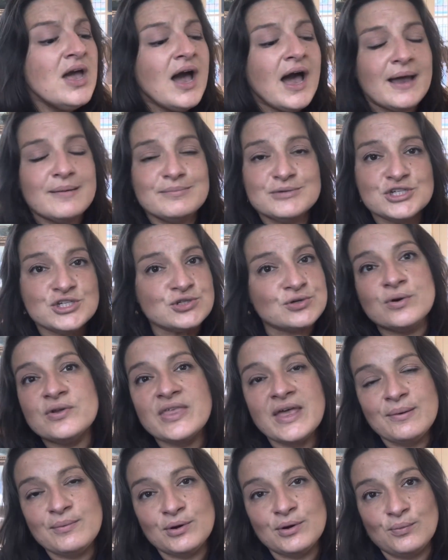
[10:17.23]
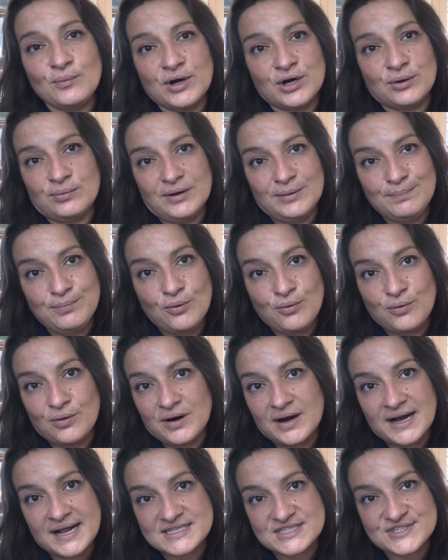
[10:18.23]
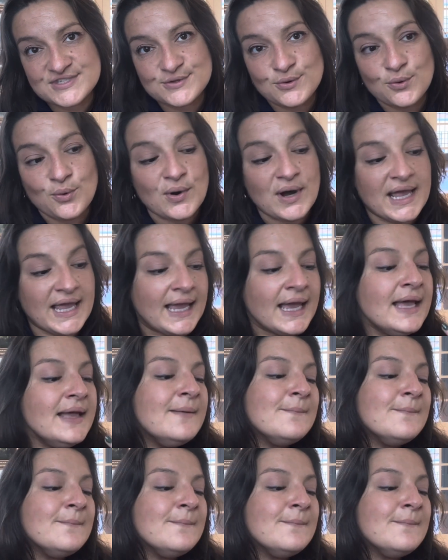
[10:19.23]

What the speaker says: I'm sure they would want to re-pour it in soy.